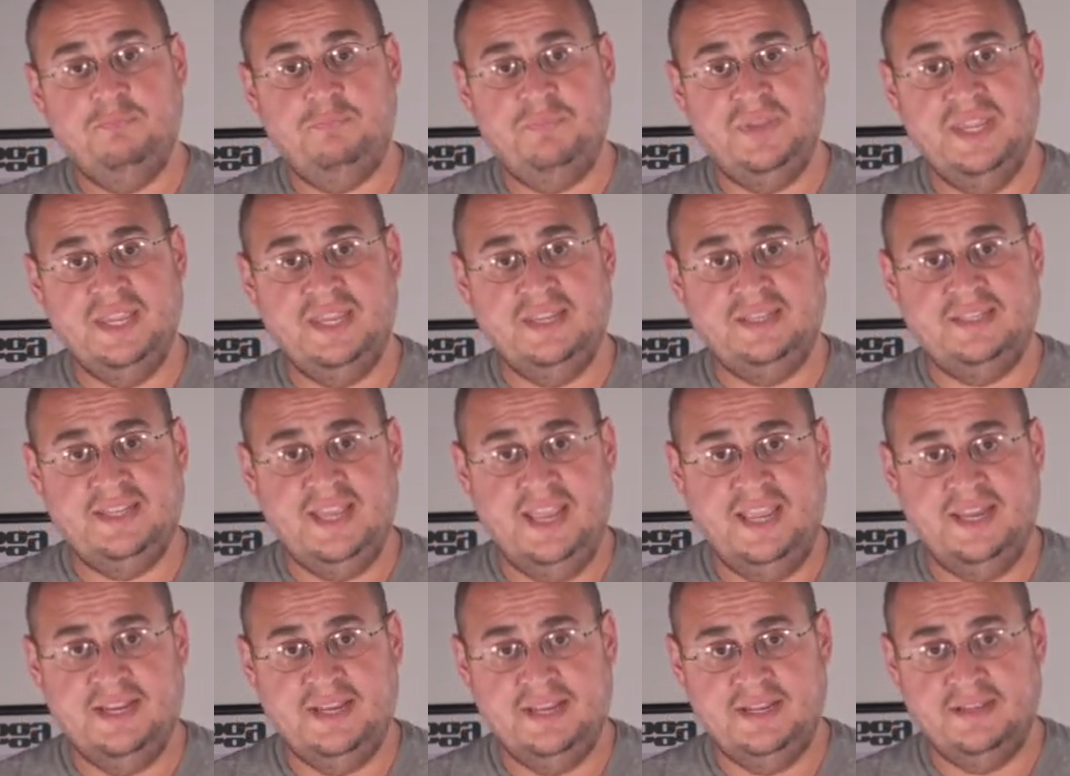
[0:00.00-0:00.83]
Big
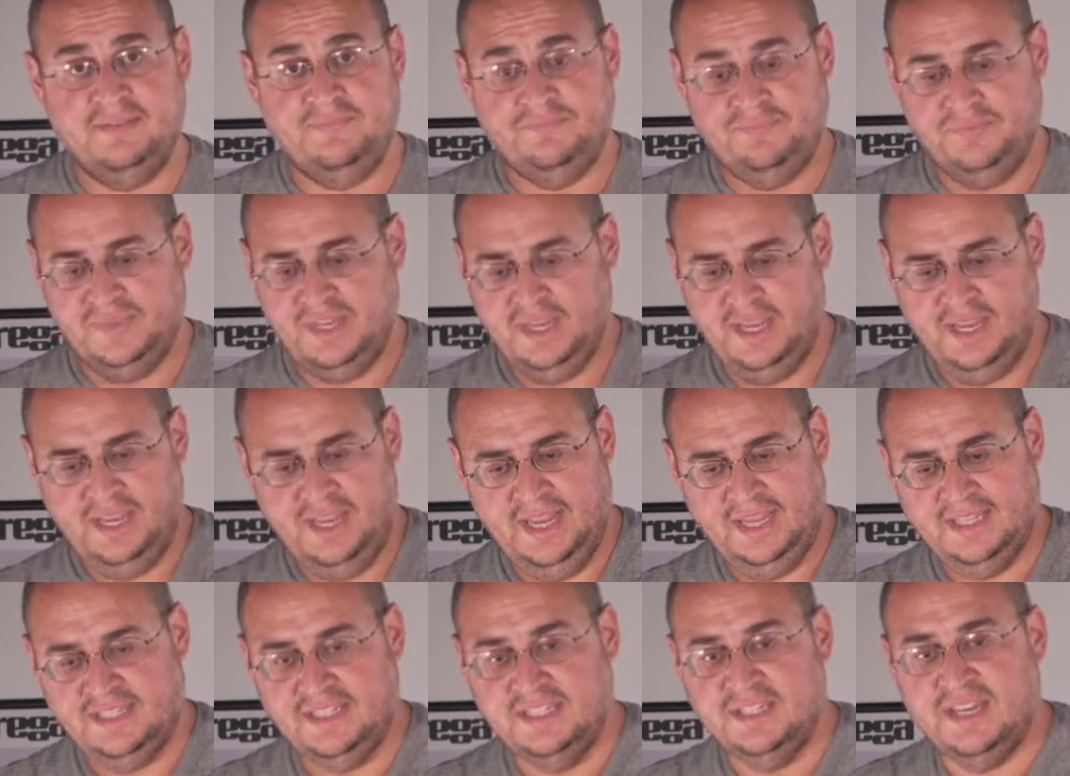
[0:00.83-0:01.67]
data
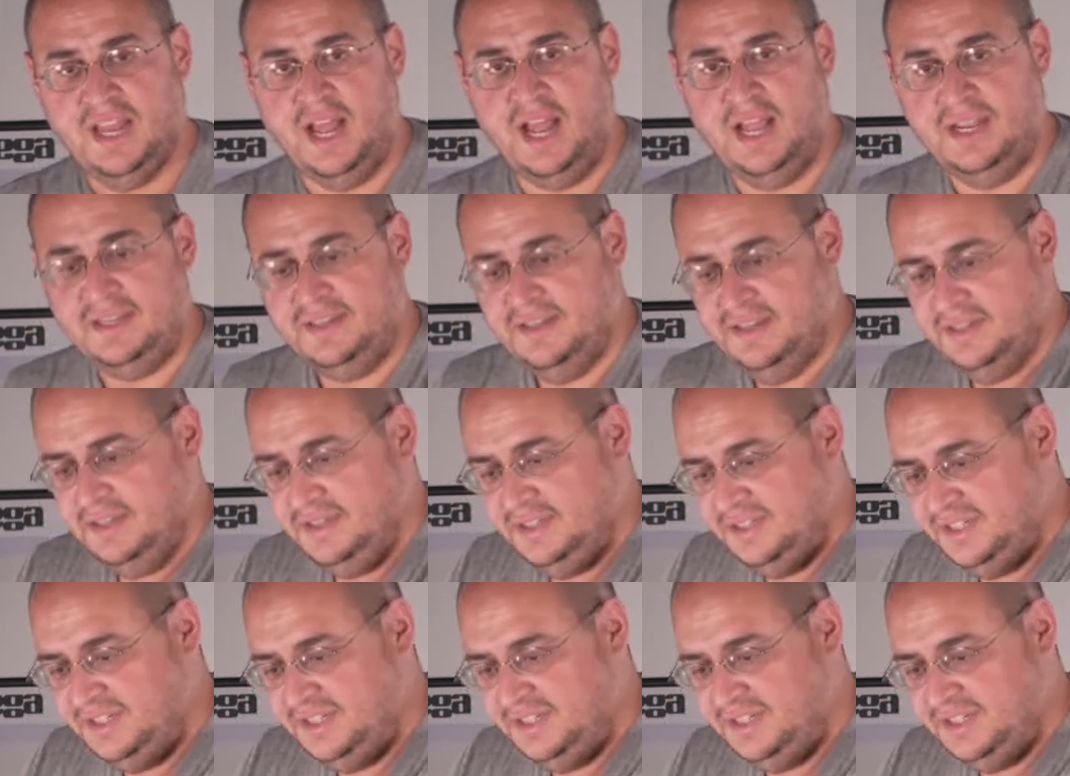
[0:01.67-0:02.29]
is not